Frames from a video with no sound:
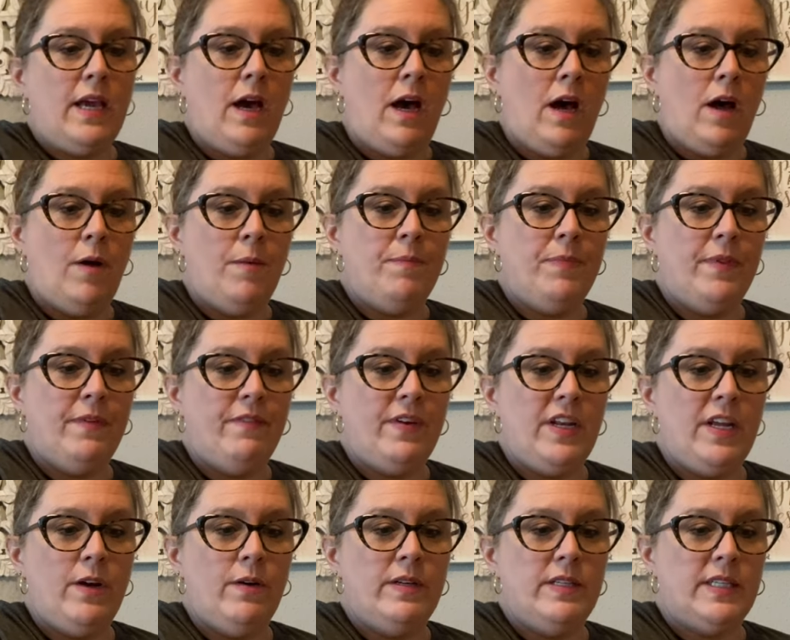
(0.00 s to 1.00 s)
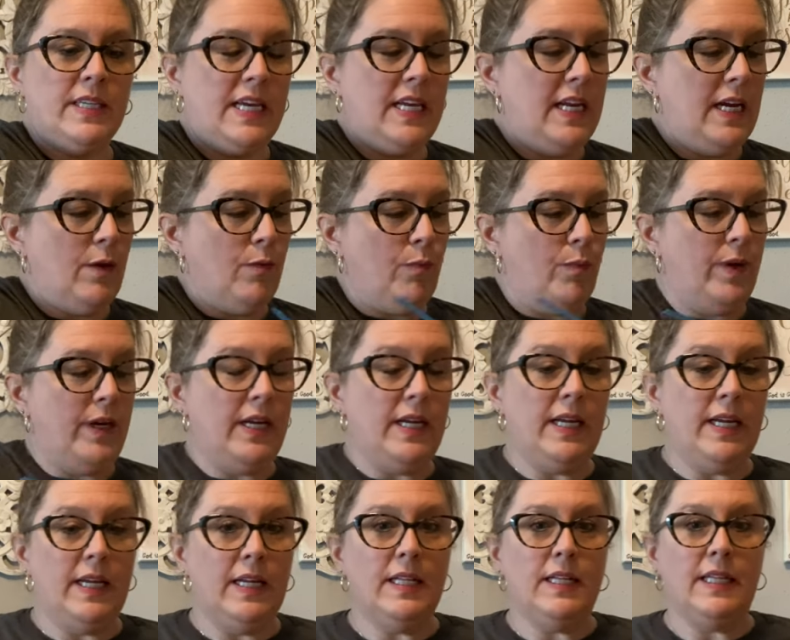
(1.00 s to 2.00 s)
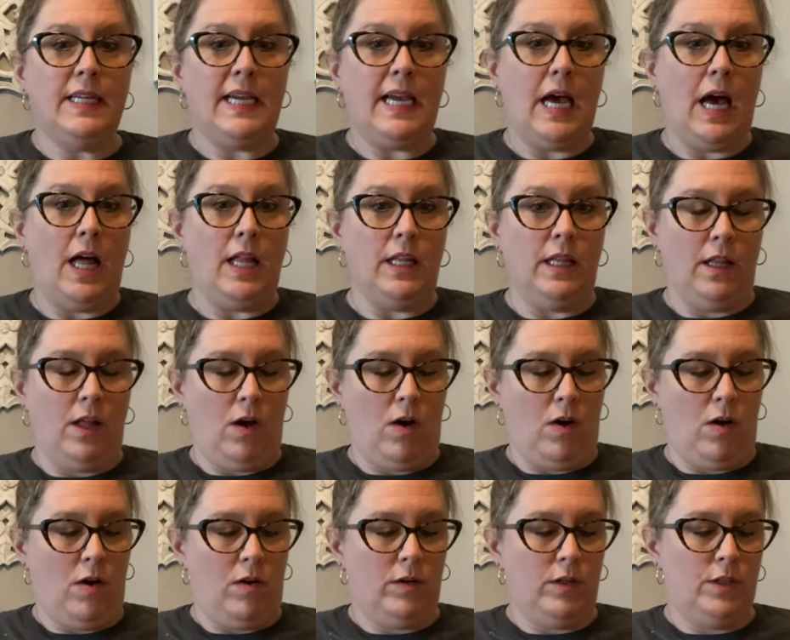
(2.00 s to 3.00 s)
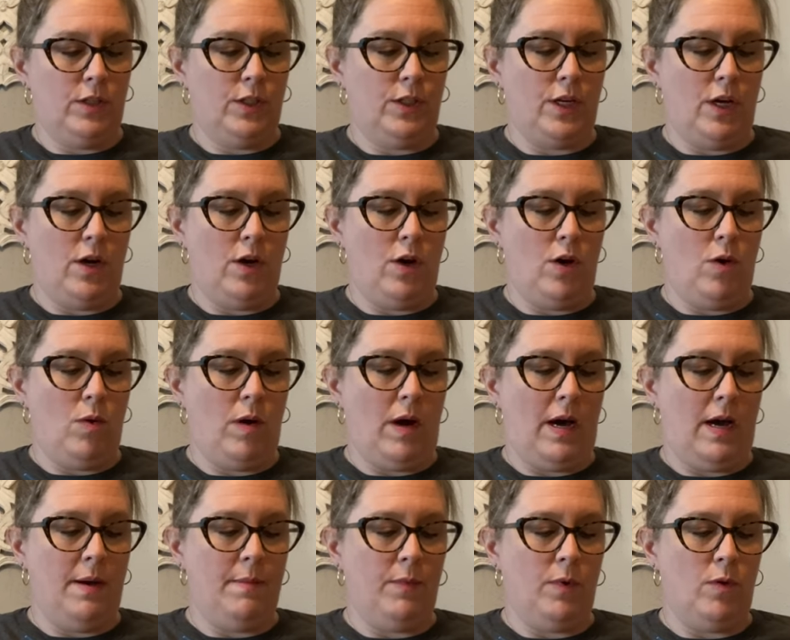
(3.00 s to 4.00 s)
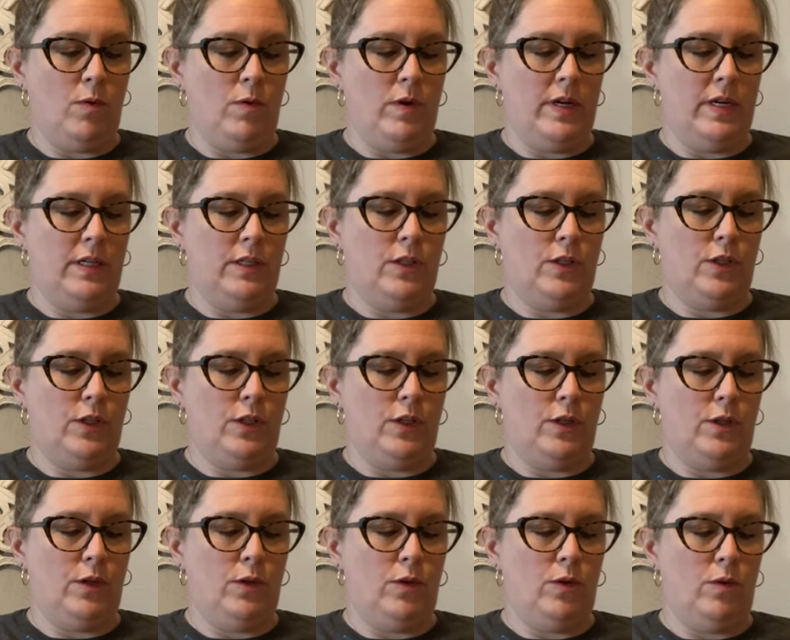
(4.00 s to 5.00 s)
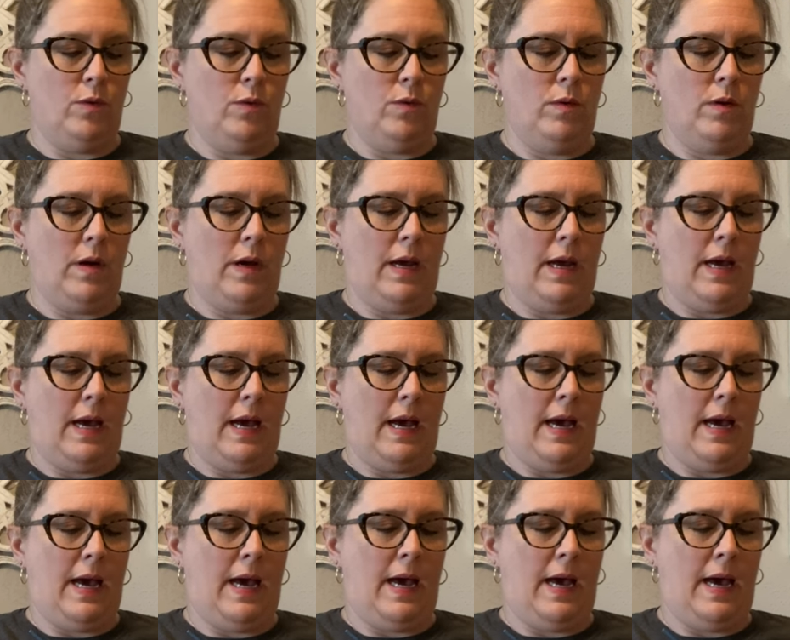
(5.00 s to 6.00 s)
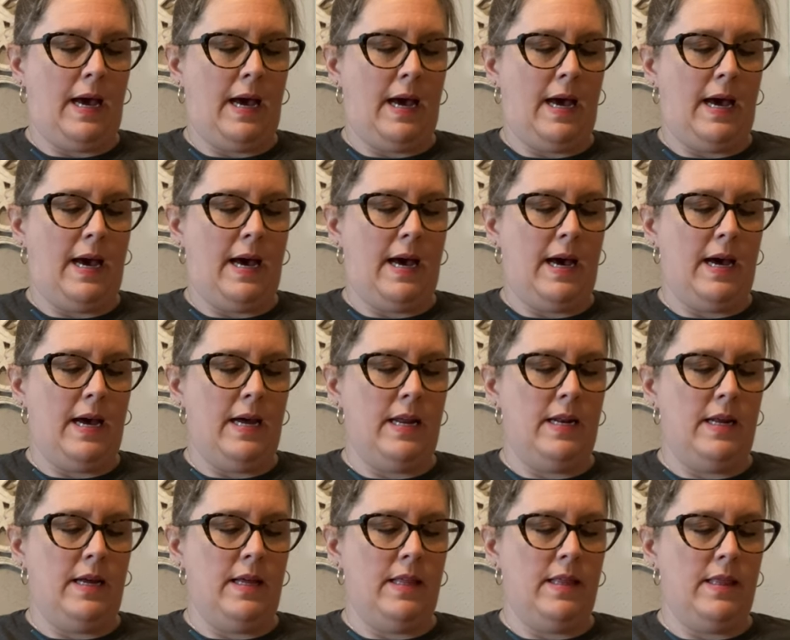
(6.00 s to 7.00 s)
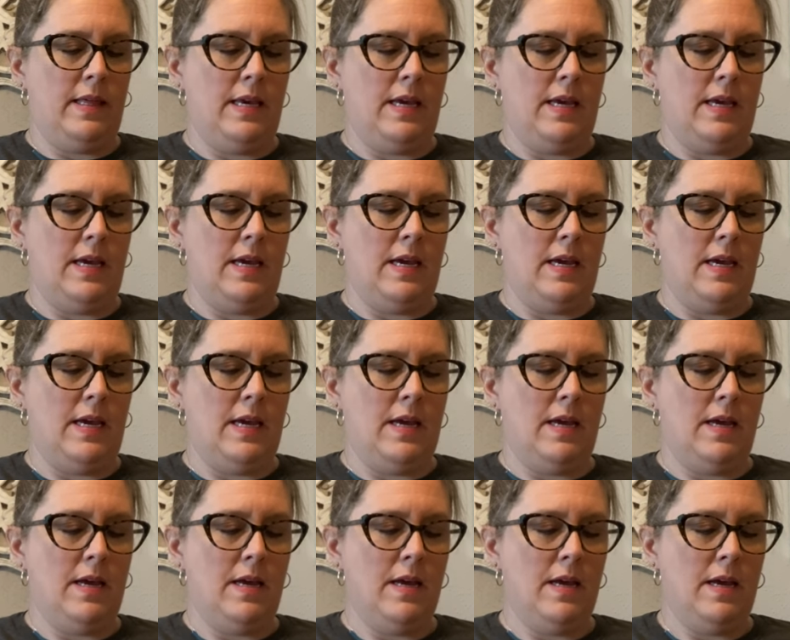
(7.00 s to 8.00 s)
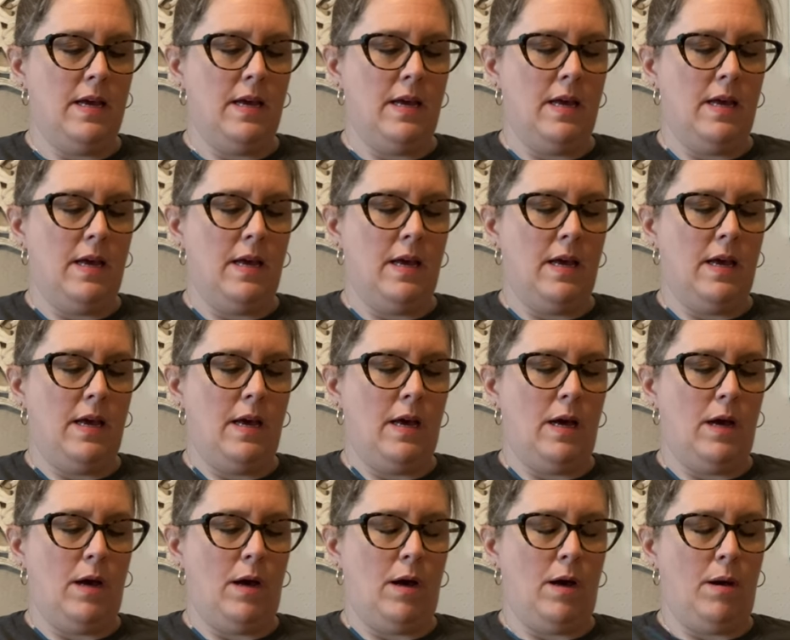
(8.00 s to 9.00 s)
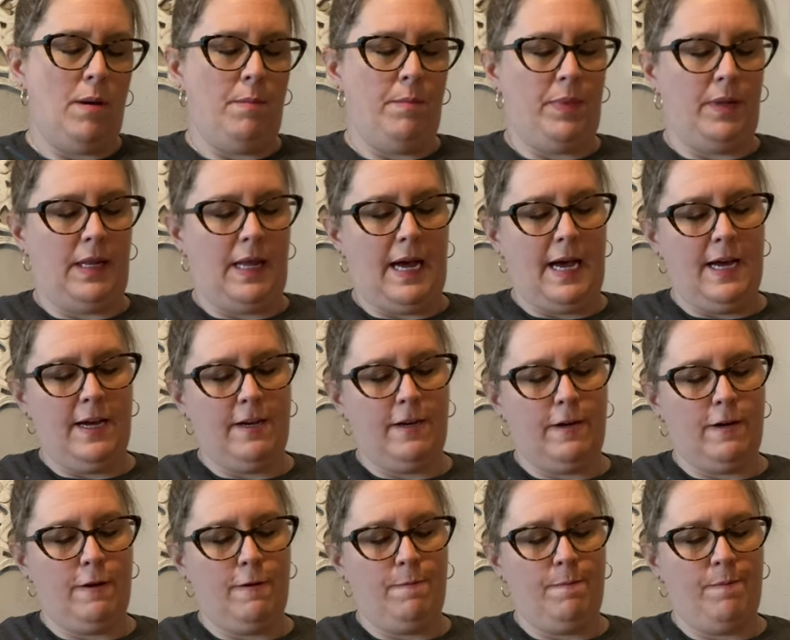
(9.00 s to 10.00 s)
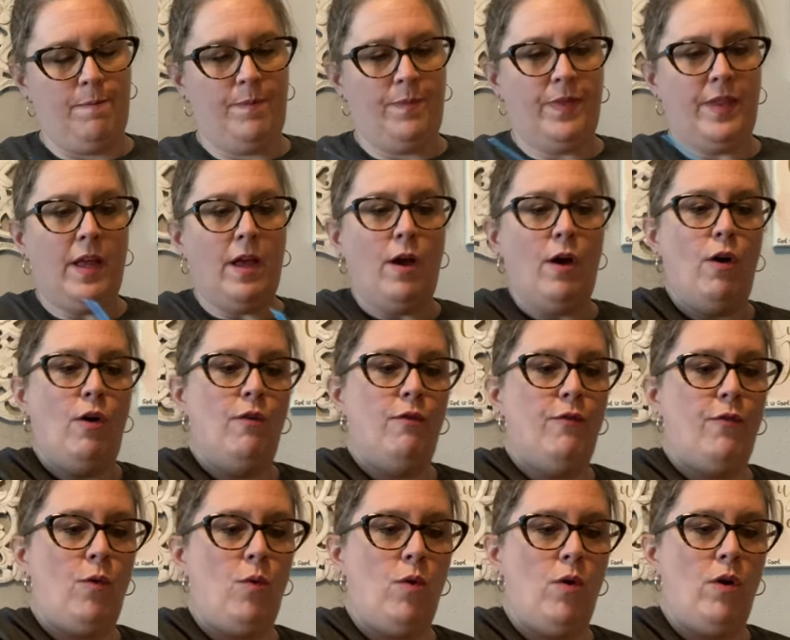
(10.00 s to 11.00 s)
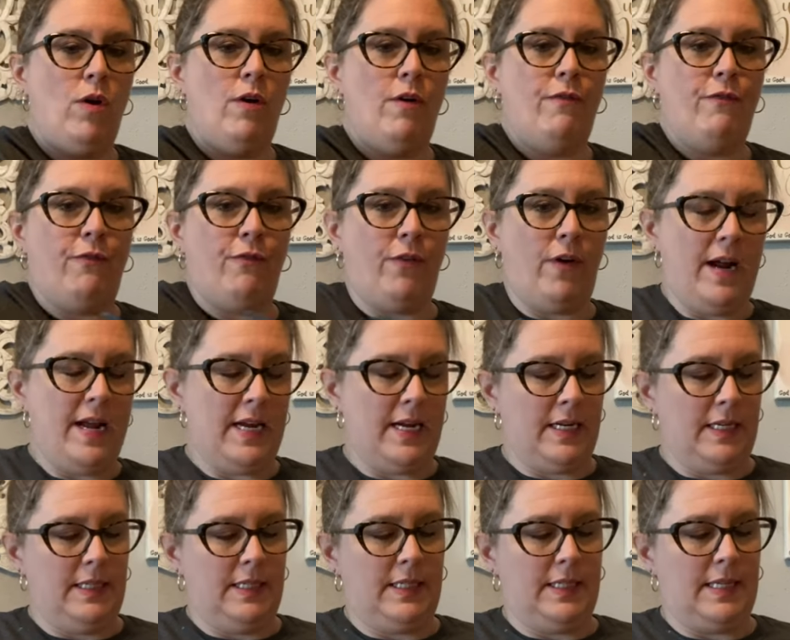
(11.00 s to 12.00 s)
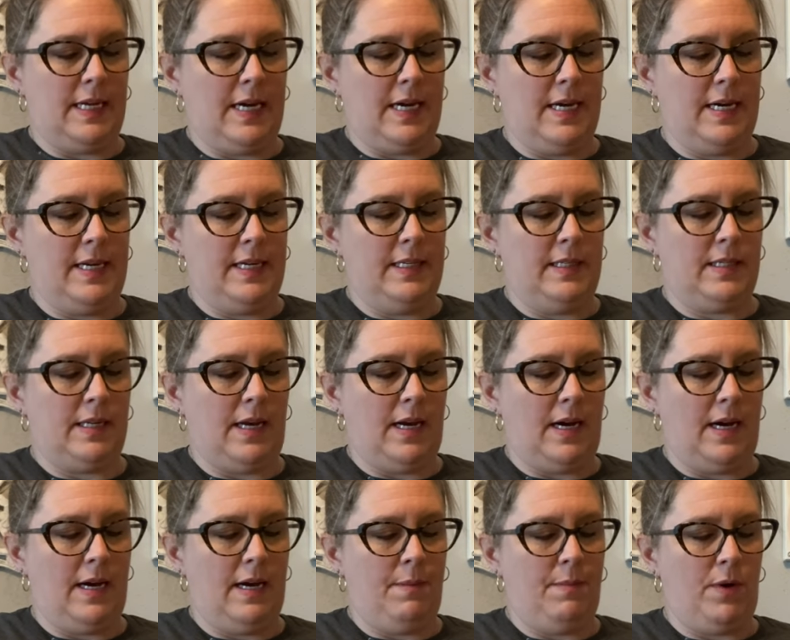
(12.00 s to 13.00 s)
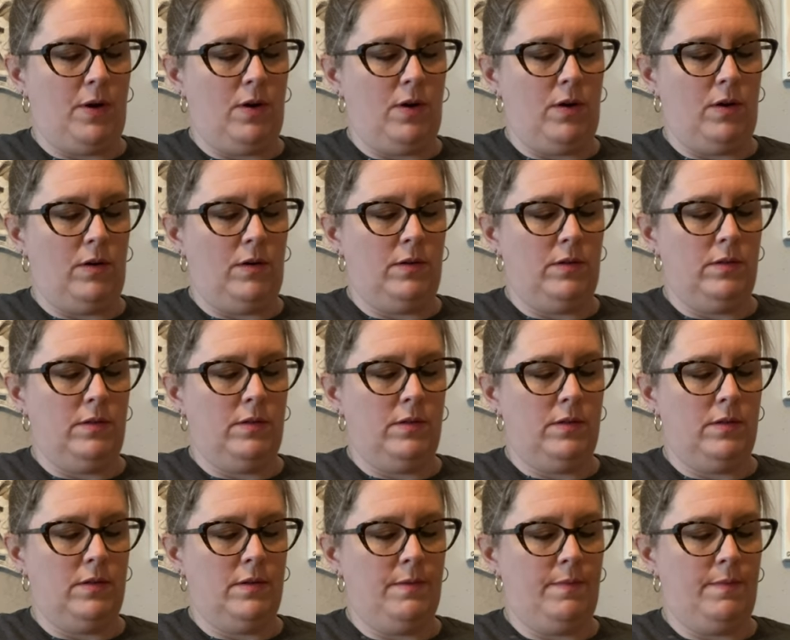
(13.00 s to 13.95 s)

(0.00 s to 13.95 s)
y'all, the video is getting really long, so I'm going to add the black for Frankenstein's eyeballs.